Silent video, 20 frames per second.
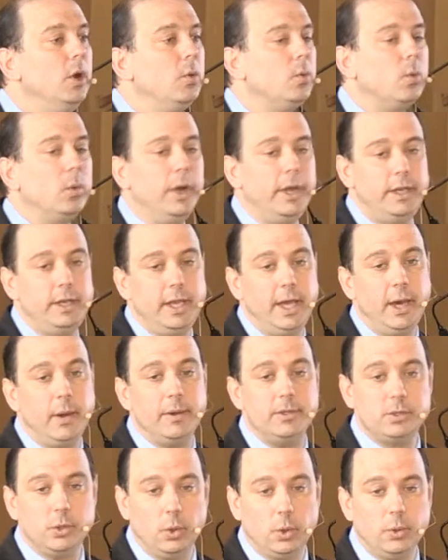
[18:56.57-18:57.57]
Right now,
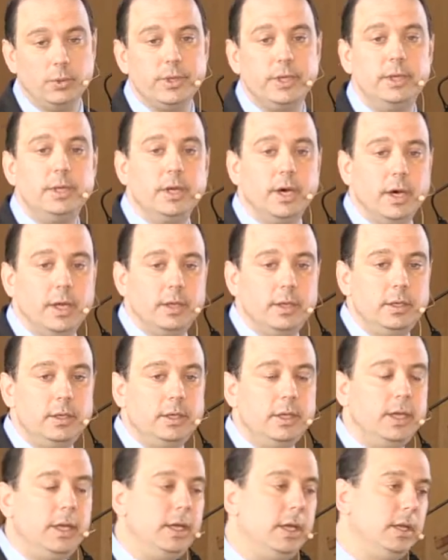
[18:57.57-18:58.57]
it's only
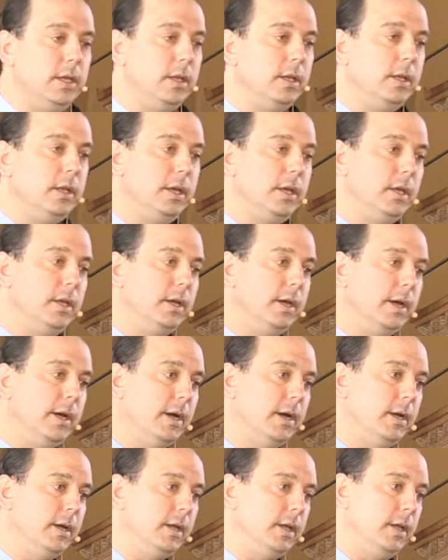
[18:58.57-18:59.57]
done in, in,
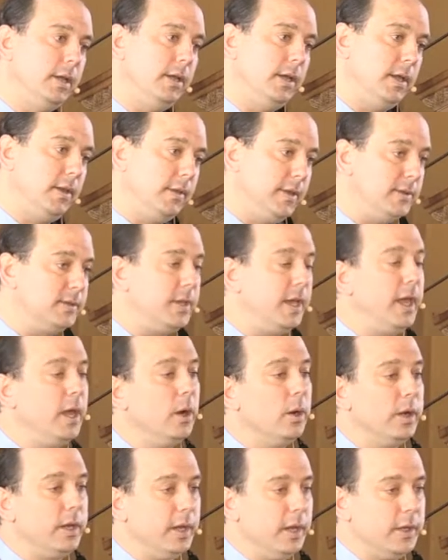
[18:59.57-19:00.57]
uh, in, in this
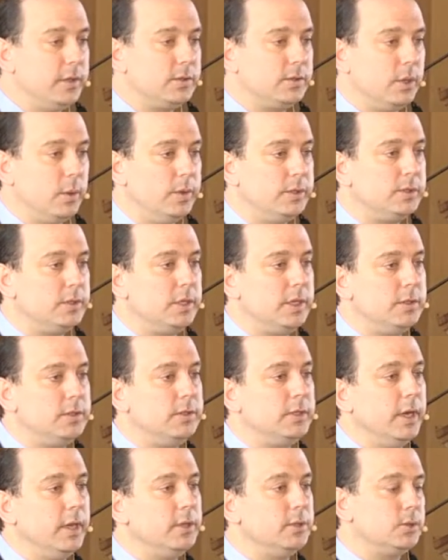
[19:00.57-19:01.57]
area, so it's, it's
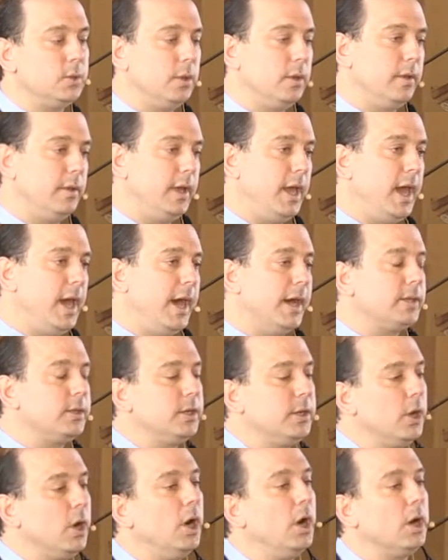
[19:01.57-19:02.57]
done sort of the
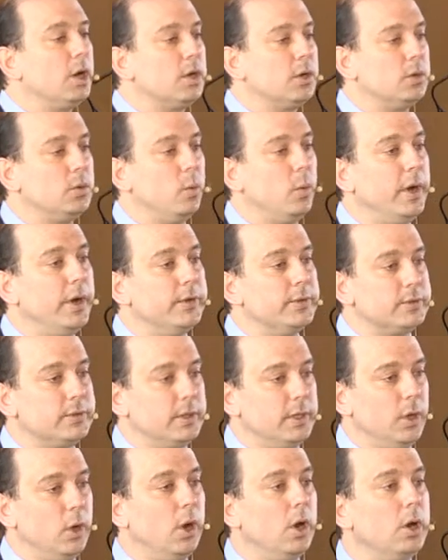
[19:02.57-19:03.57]
Acton, Concord,
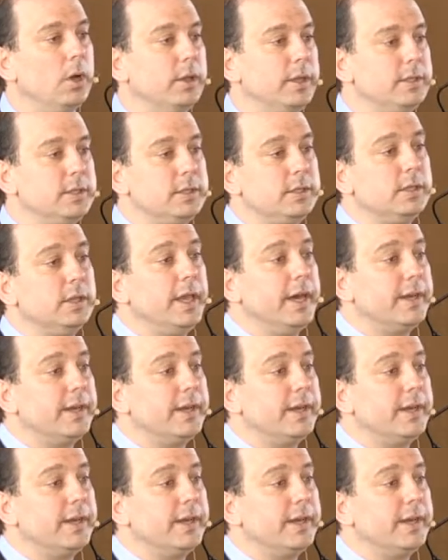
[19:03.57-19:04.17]
Wellesley, Arlington,